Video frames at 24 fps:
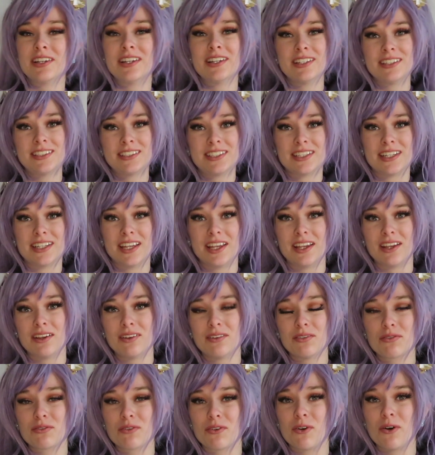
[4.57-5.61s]
Keqing
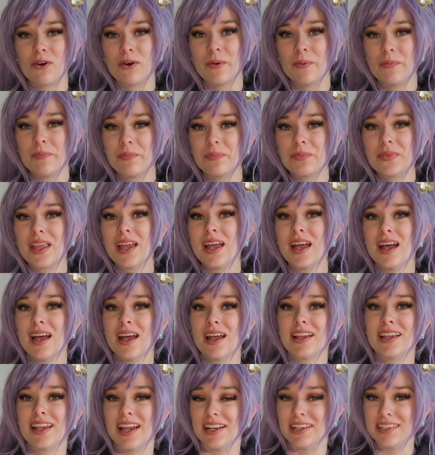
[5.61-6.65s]
from
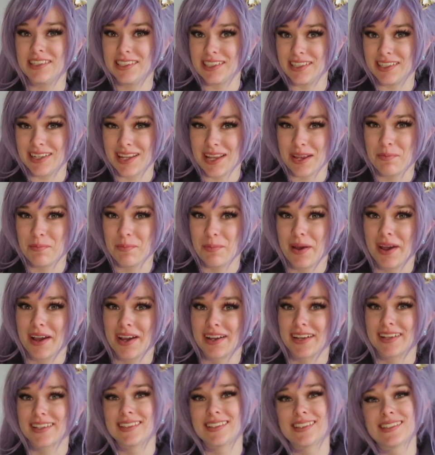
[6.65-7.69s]
Genshin
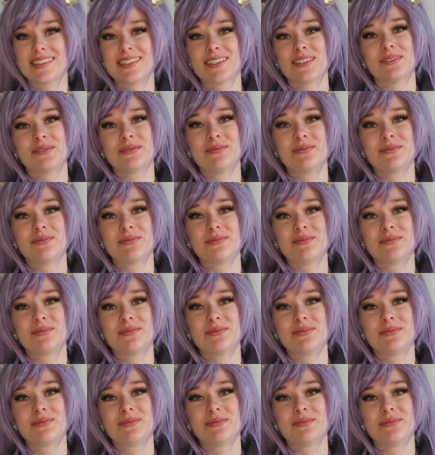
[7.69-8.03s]
Impact.